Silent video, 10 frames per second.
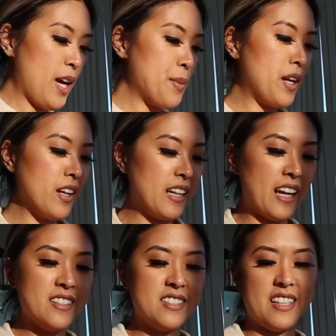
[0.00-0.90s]
Yeah, but not
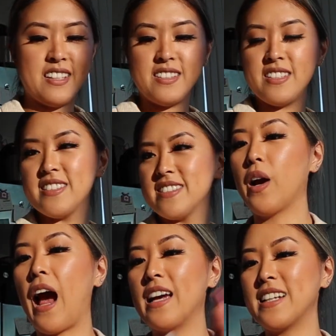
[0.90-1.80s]
nice dates,
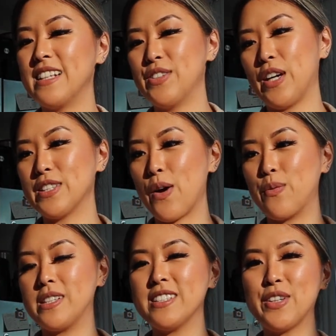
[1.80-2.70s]
where I can dress up.
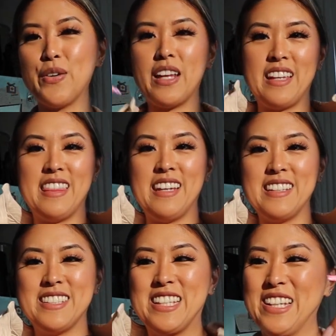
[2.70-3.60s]
We just go like
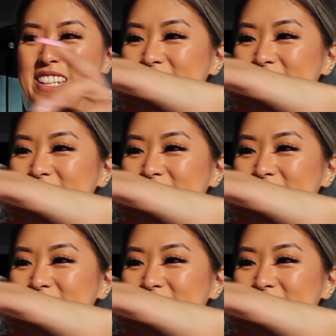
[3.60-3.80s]
this.